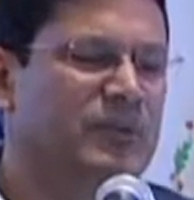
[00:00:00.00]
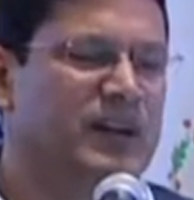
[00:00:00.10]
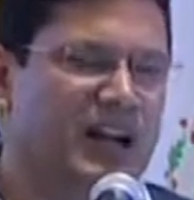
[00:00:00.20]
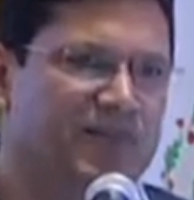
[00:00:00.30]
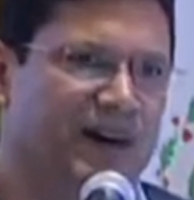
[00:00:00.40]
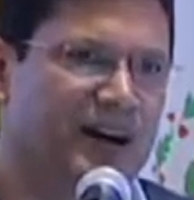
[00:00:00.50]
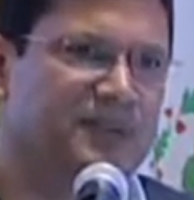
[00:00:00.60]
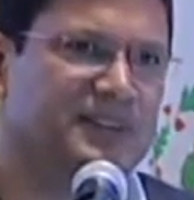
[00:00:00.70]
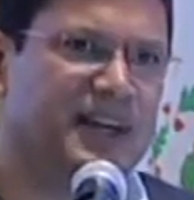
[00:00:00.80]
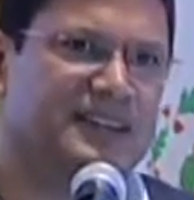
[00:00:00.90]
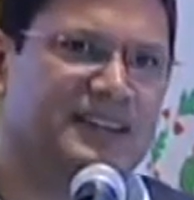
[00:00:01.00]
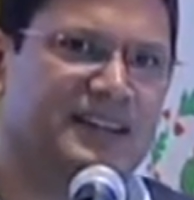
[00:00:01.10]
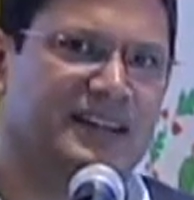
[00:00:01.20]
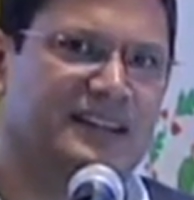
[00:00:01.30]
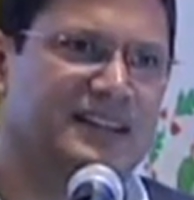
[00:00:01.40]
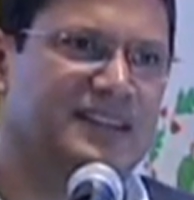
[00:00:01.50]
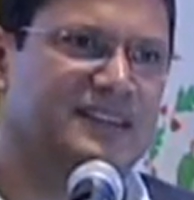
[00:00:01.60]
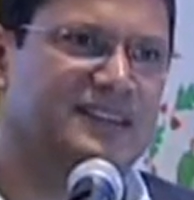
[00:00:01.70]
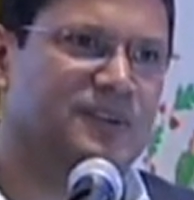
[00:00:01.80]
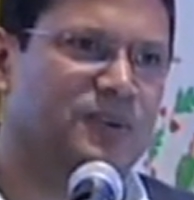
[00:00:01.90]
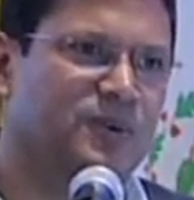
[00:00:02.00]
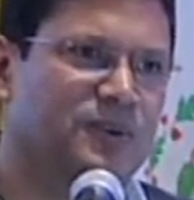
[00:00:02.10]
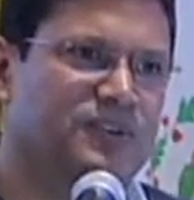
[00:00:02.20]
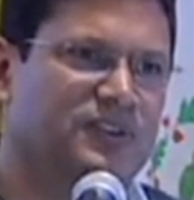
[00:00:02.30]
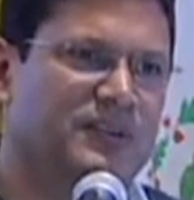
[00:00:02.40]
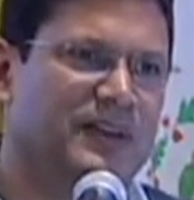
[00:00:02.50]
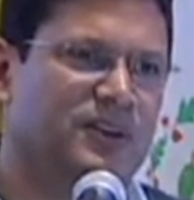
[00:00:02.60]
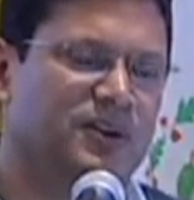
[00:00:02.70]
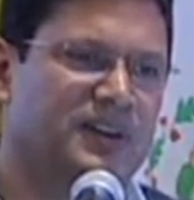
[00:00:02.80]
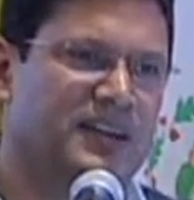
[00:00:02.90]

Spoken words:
we have found that these tools, even though